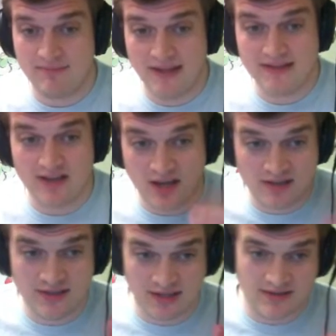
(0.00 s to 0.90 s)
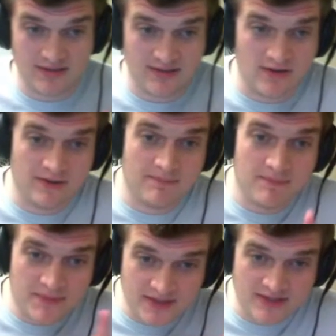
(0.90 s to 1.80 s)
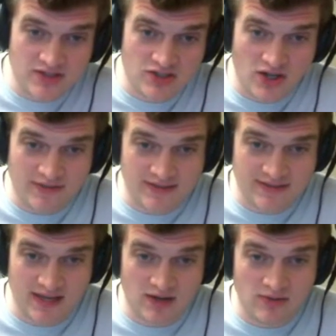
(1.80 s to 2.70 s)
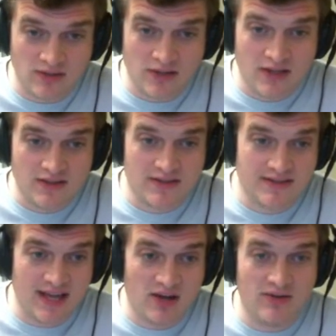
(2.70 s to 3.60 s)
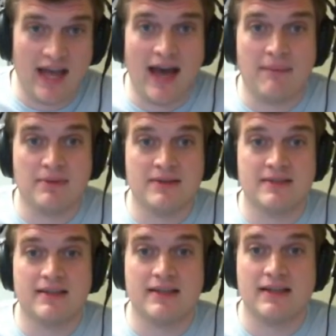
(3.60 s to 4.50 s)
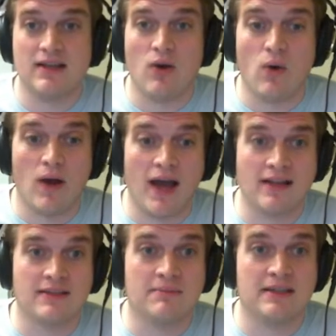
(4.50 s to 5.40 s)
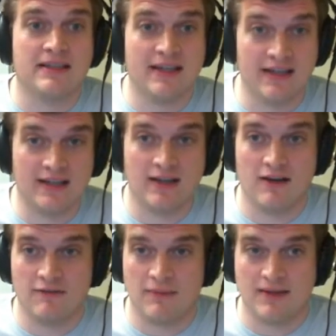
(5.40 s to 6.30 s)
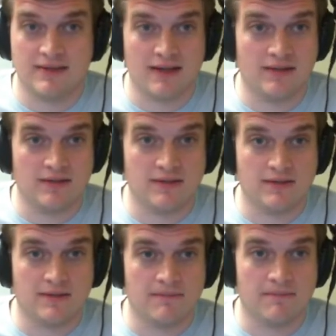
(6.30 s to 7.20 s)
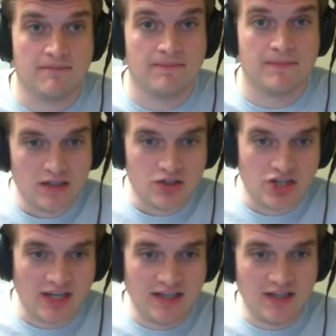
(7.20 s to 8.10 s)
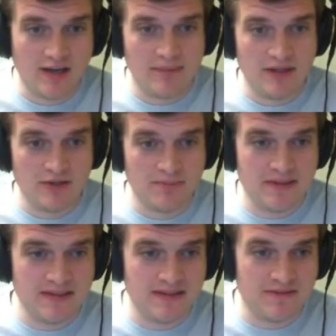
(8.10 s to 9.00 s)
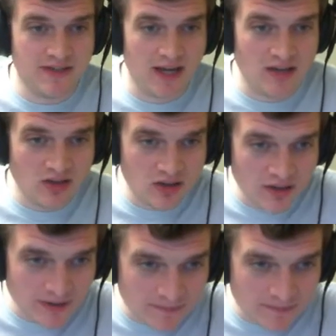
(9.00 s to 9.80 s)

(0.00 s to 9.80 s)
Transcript: That's unnecessary. This is not the sound. The sound happens at the beginning of my sentence. Checking a couple other pieces of dialogue.